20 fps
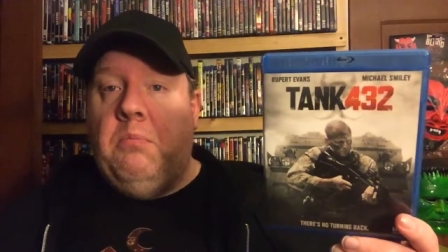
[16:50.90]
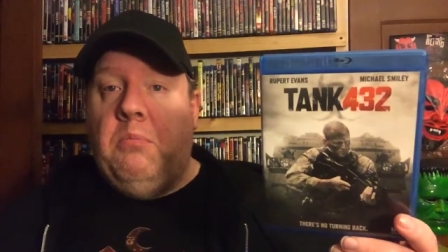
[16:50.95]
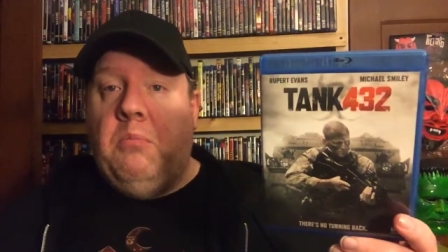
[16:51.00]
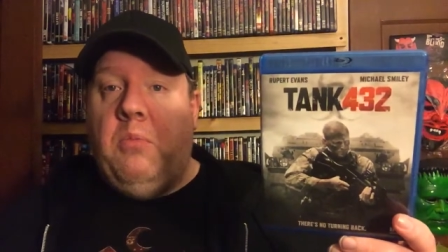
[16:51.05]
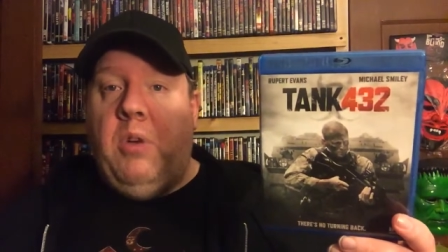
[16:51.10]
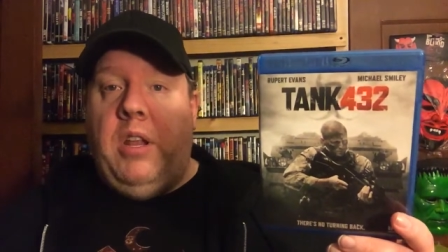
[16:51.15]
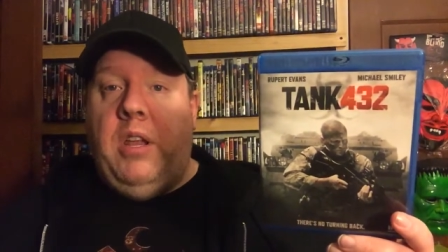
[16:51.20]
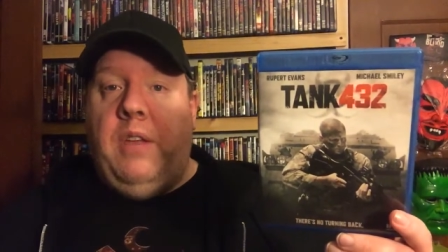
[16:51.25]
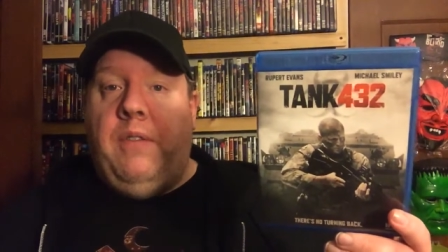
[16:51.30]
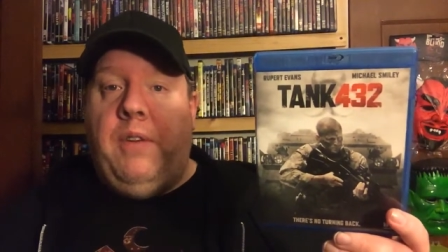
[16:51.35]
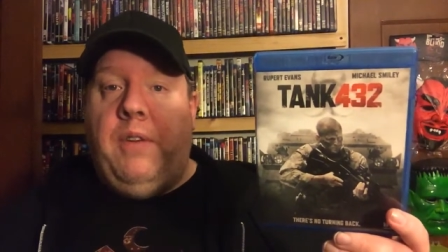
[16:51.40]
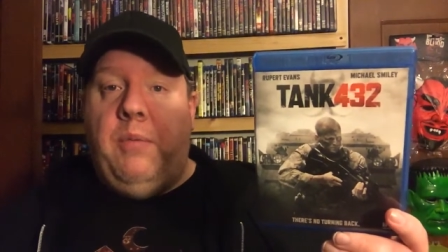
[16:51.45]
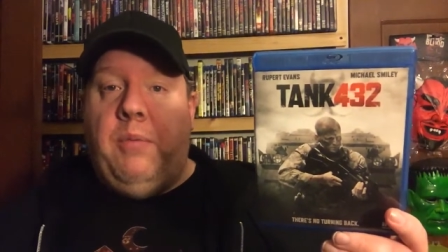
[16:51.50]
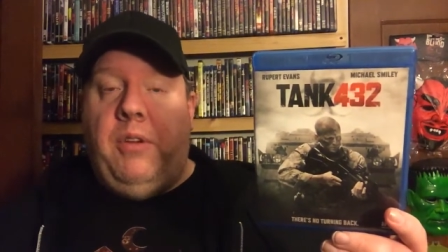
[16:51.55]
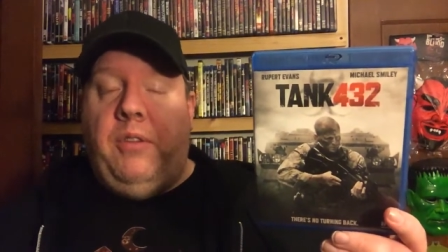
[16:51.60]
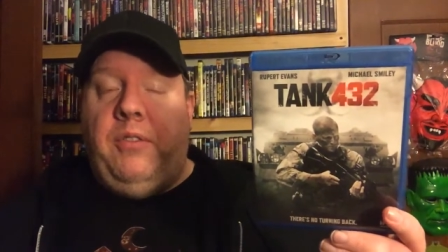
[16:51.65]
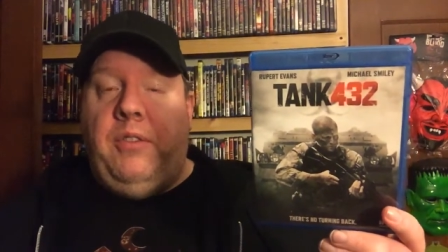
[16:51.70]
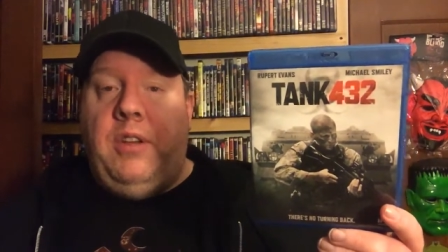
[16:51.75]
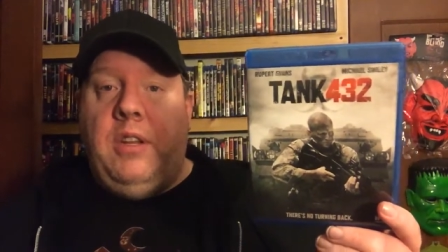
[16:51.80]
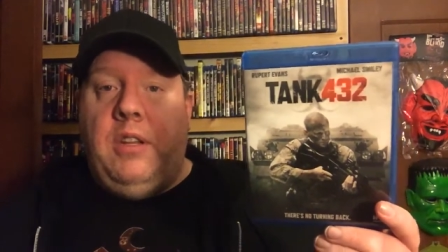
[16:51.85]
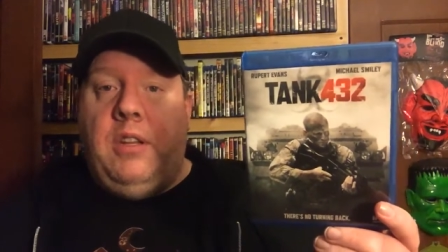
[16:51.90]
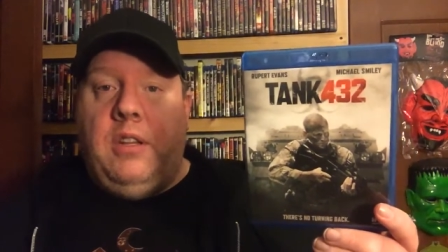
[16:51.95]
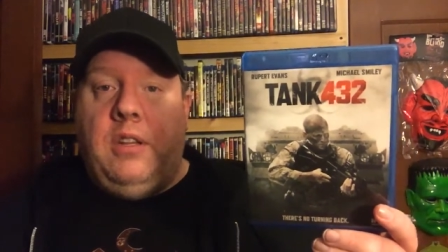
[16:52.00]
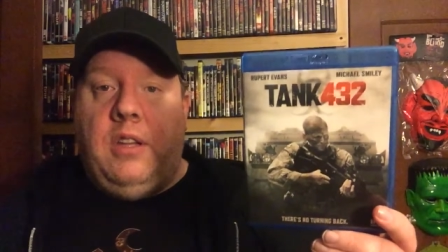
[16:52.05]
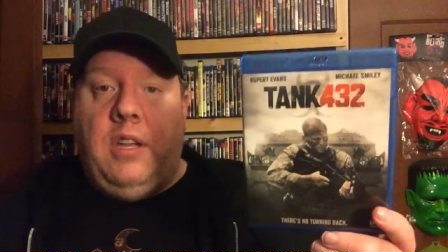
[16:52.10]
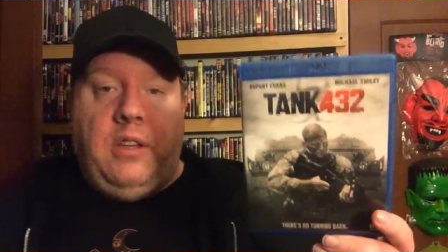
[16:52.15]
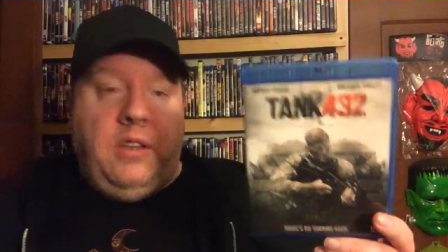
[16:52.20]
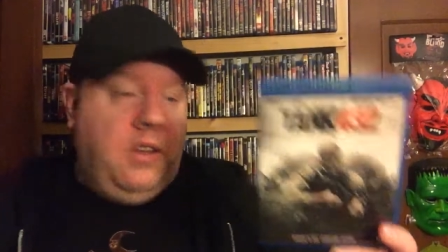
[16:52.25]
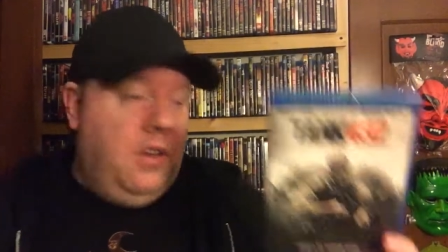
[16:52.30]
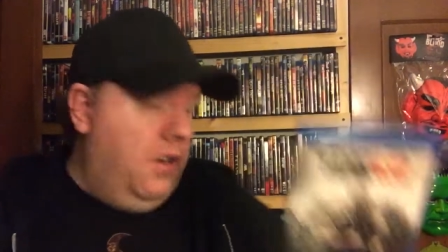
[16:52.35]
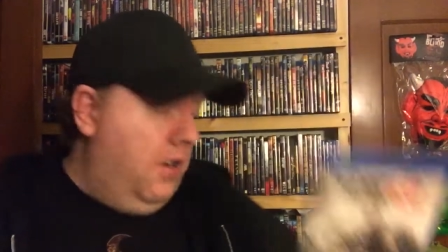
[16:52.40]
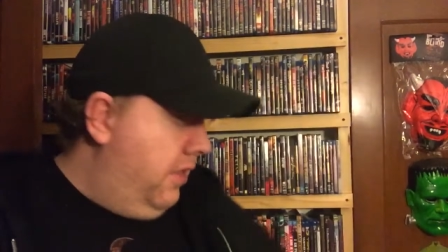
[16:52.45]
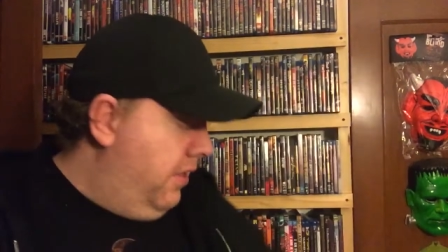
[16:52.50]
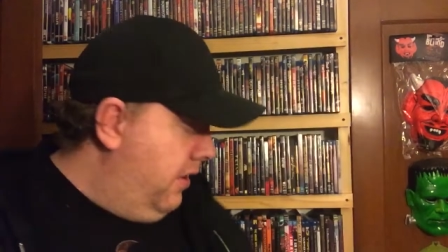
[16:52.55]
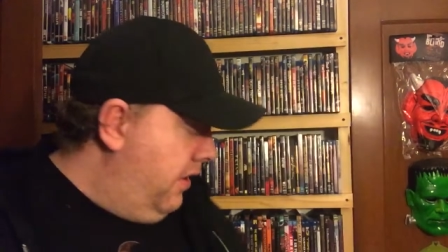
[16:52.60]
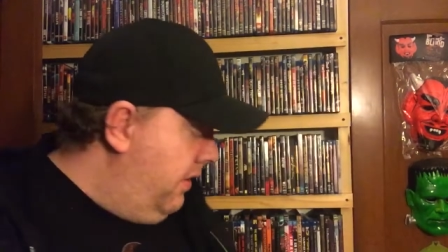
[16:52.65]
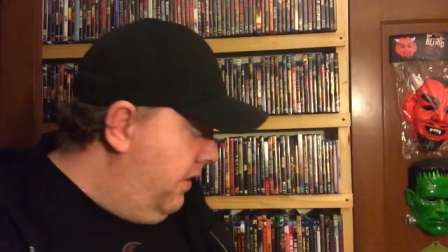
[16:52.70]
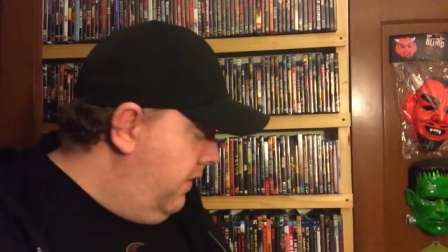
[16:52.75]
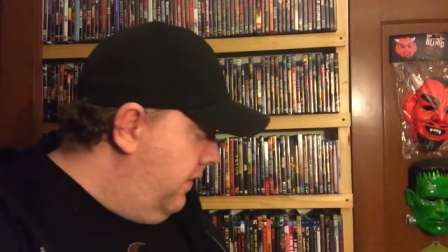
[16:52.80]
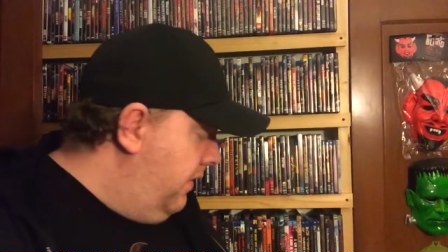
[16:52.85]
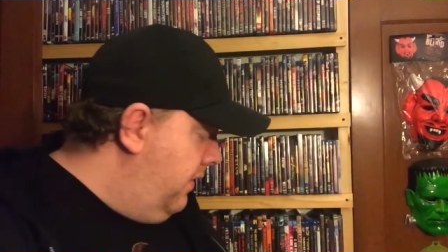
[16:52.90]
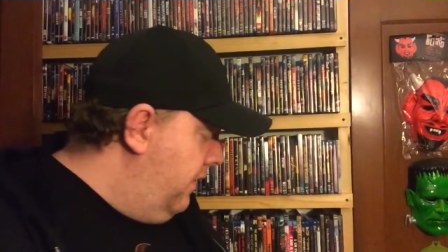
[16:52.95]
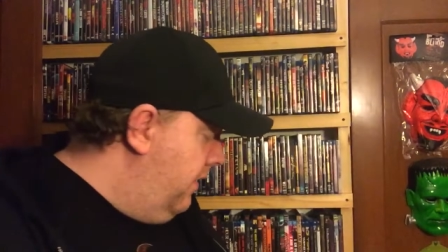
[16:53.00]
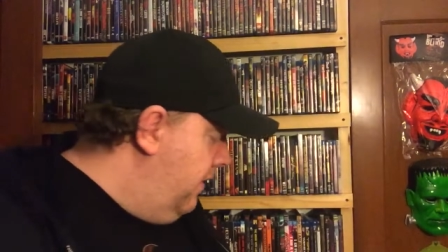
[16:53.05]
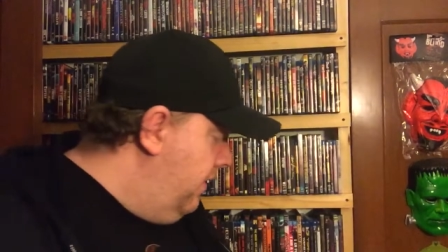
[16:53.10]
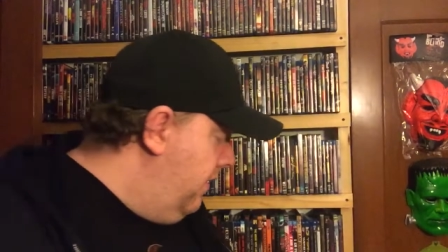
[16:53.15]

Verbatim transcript: Why not? If anybody's seen it, I'd like to hear your thoughts.